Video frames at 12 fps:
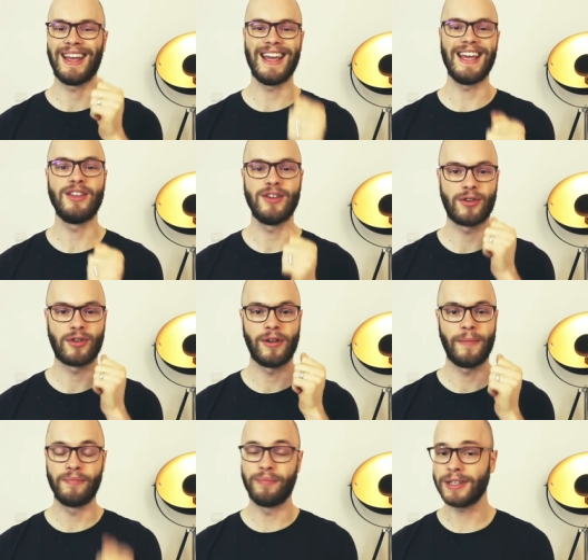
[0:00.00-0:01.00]
in
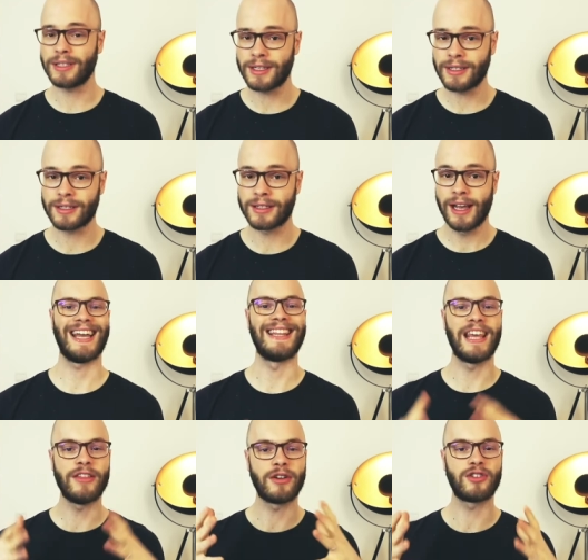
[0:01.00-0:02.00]
your business. And
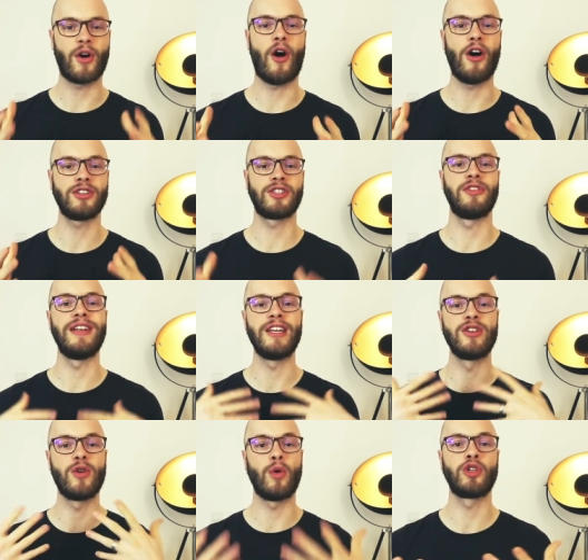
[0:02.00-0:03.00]
then there's also
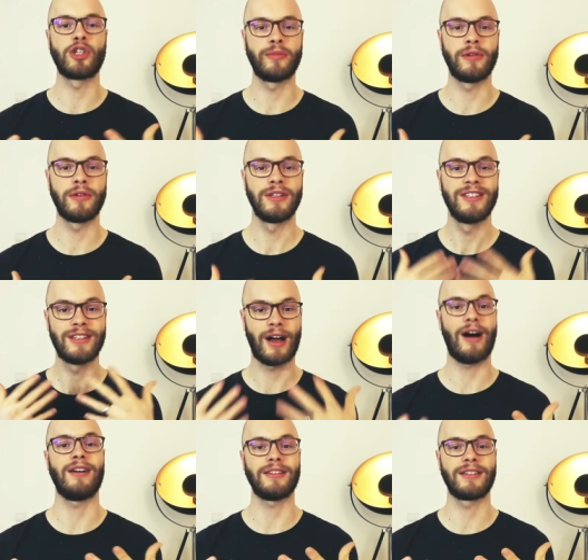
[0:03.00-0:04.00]
negotiable
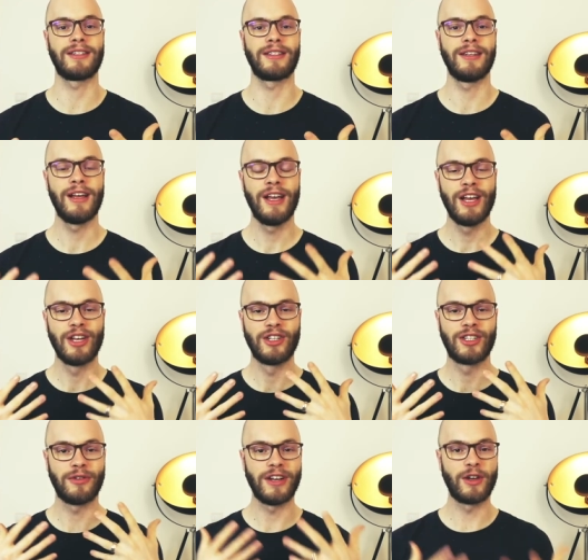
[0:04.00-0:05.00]
tasks.
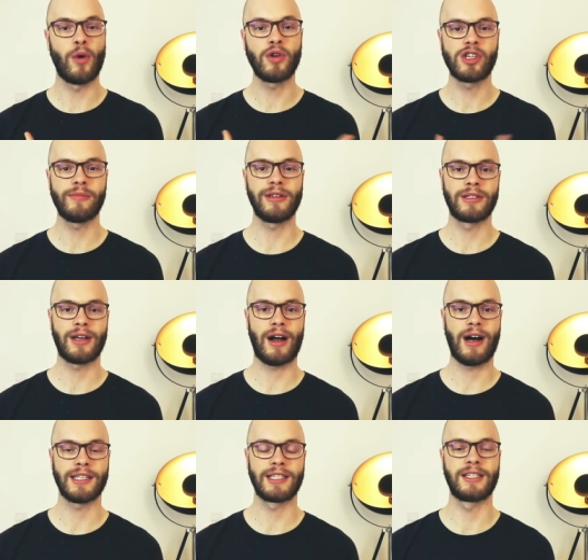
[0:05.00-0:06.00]
So negotiable
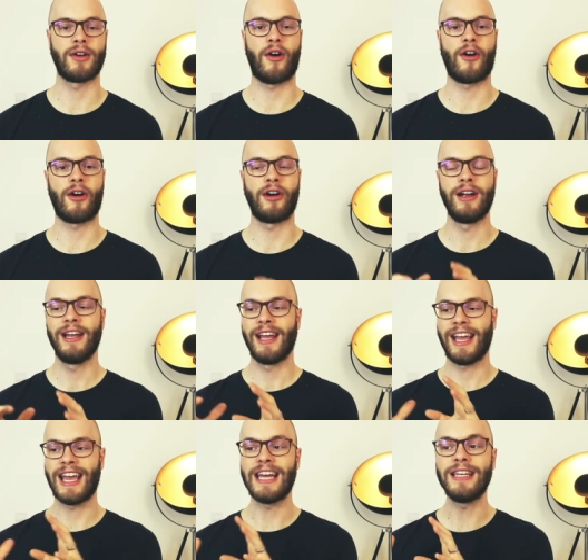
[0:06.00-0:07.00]
tasks are
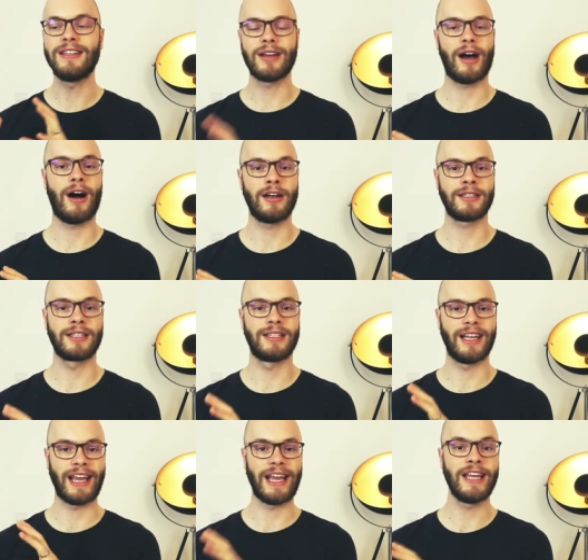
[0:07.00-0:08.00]
any
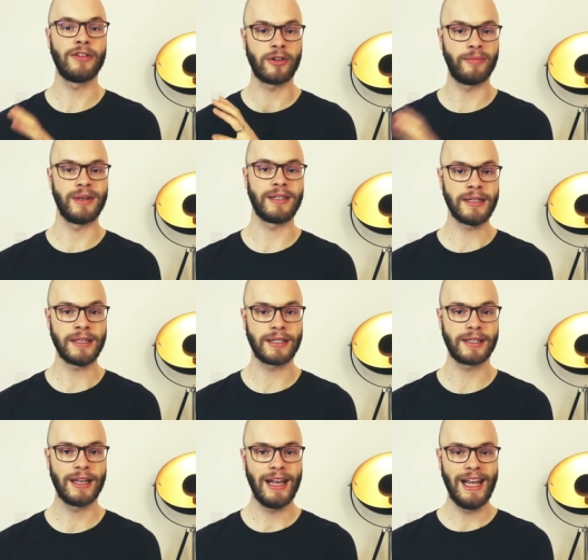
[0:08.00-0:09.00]
tasks in your
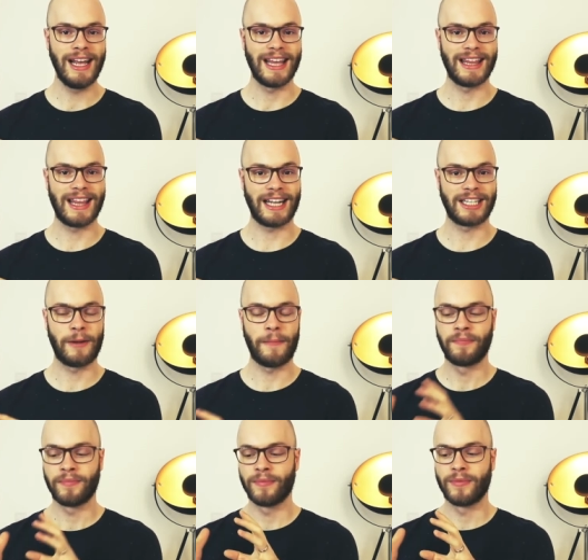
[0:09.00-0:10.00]
business that